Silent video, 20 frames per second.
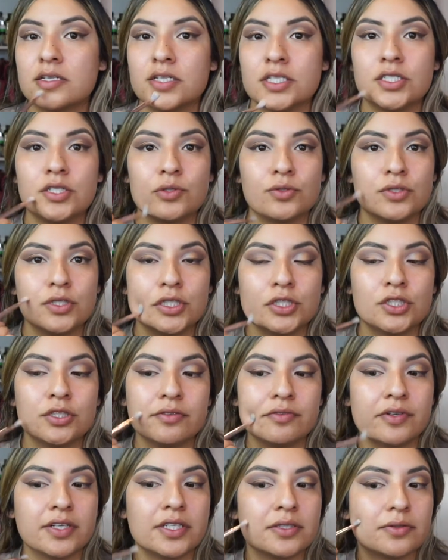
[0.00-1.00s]
Don't touch your
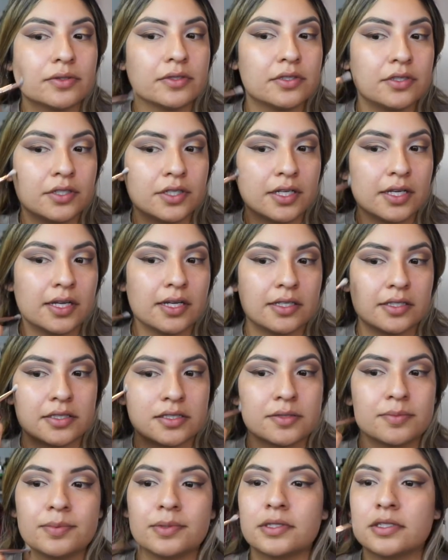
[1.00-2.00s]
face with dirty hands,
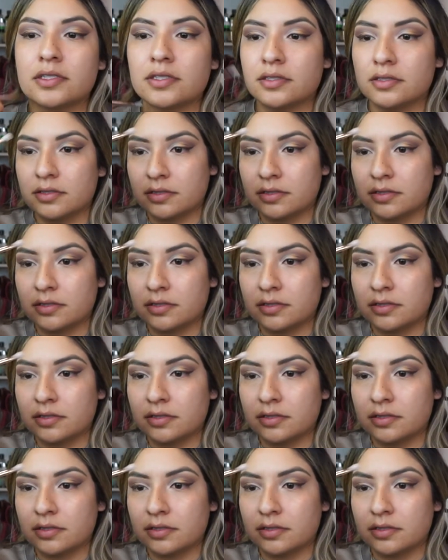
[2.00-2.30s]
please.